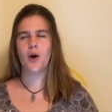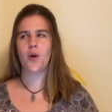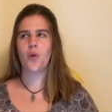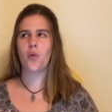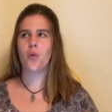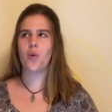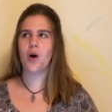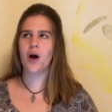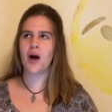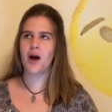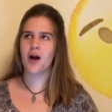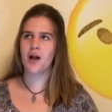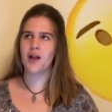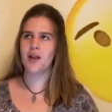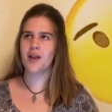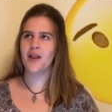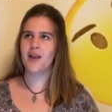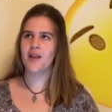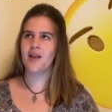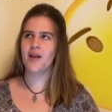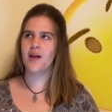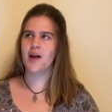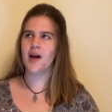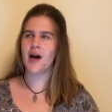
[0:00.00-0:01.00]
Well,
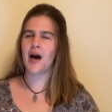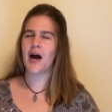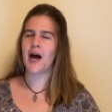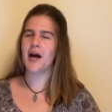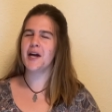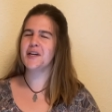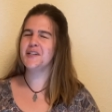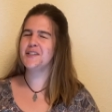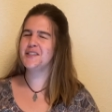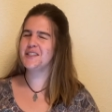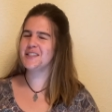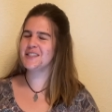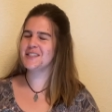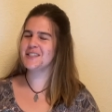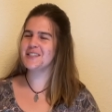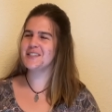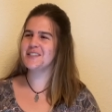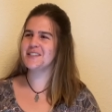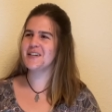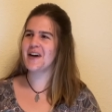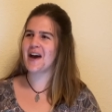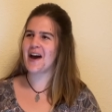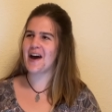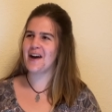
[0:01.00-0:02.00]
I
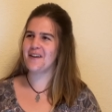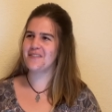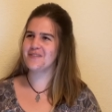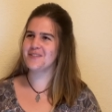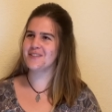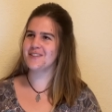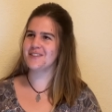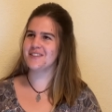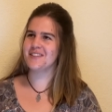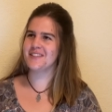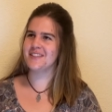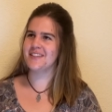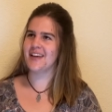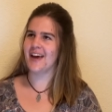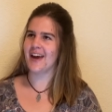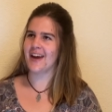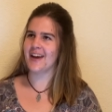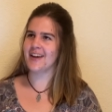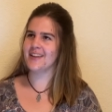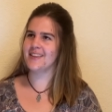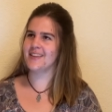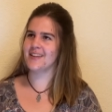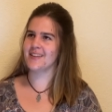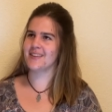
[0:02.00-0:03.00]
do have to
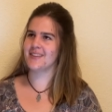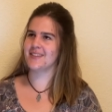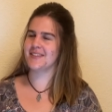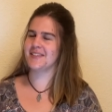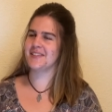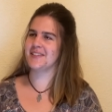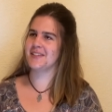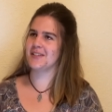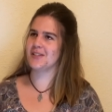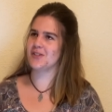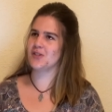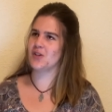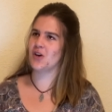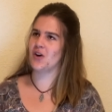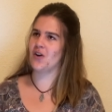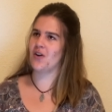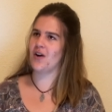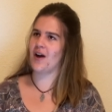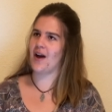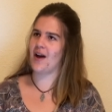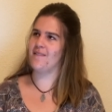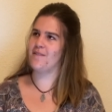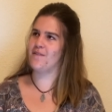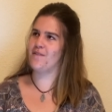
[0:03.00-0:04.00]
say that this is
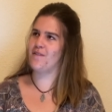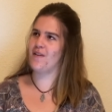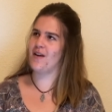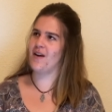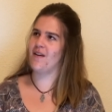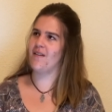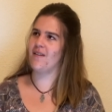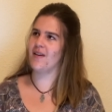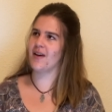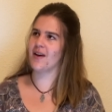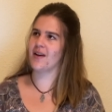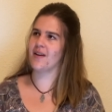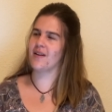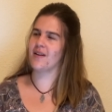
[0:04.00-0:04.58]
not fairly